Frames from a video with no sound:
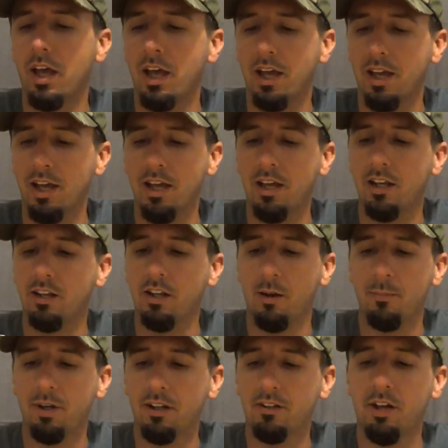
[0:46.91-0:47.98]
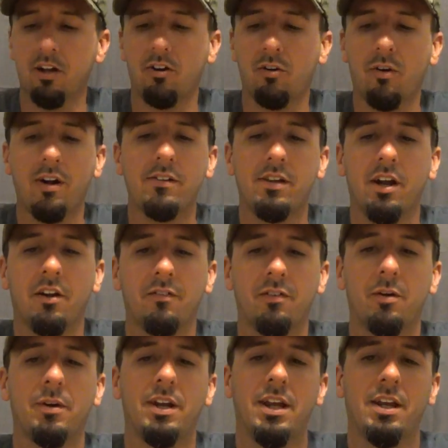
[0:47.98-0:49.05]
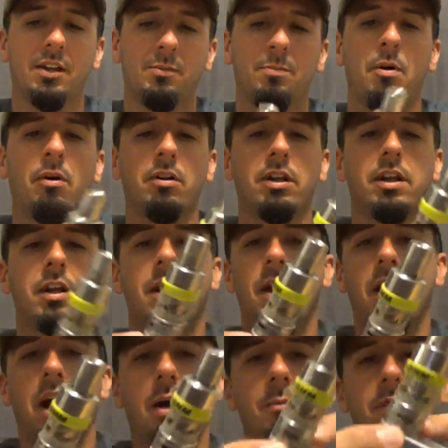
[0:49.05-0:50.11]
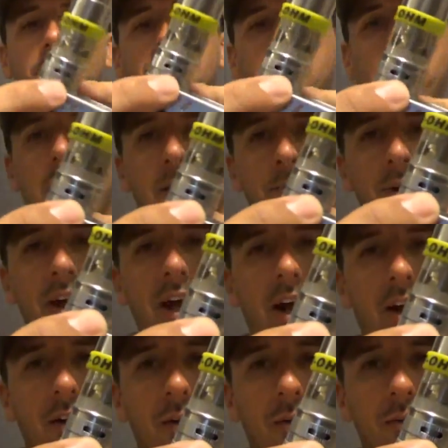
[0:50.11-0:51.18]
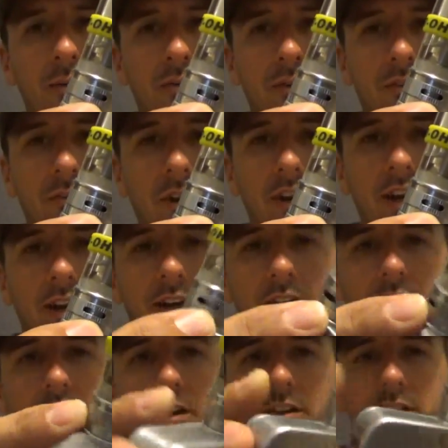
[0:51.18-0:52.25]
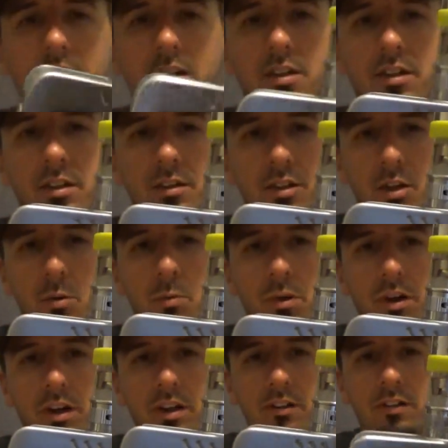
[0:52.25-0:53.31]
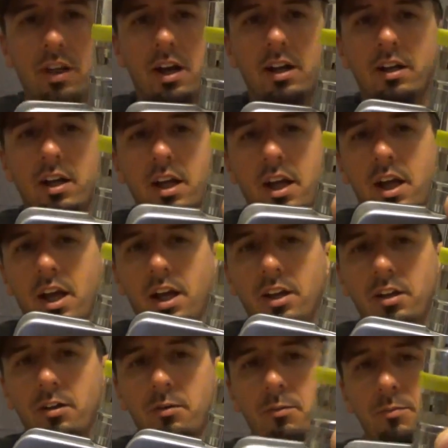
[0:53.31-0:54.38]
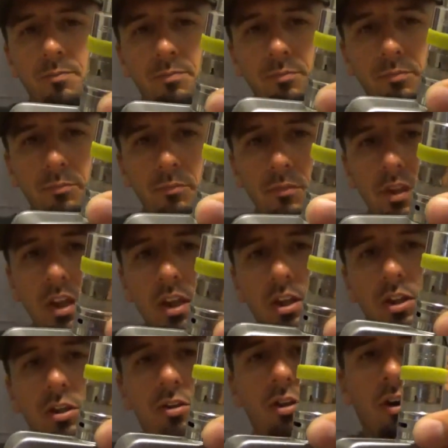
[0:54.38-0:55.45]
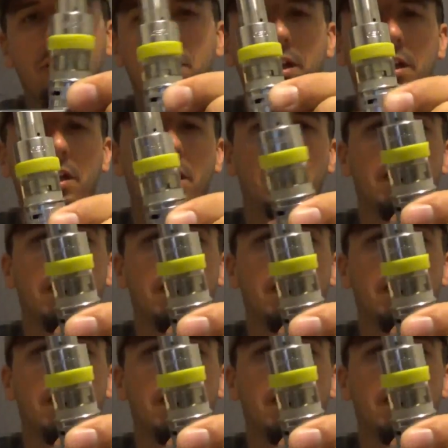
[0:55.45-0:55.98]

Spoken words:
I mean, it's got crazy airflow, and it's partly, I mean, it's got big air holes right down here. I say, one on each side, and you turn it,